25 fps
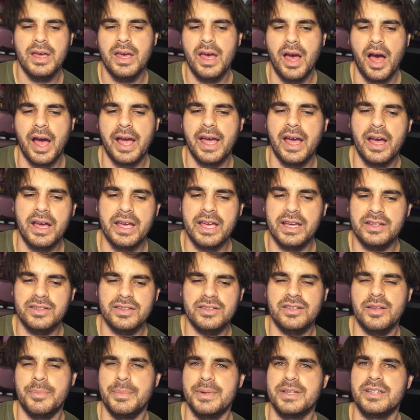I guess
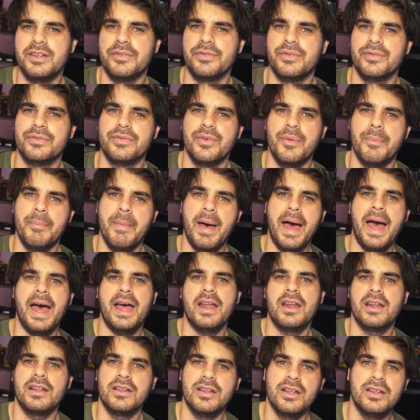it's a bit different for
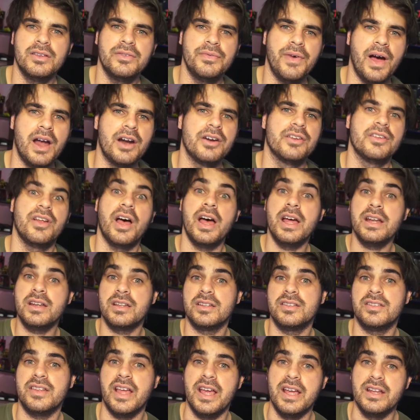Matt. As far as I
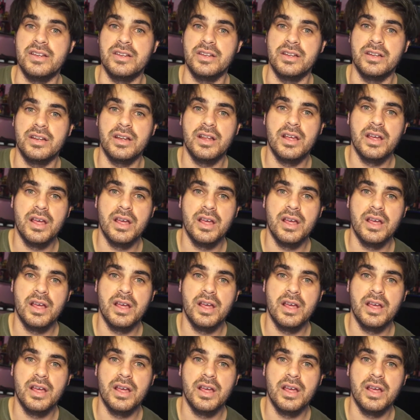understand it,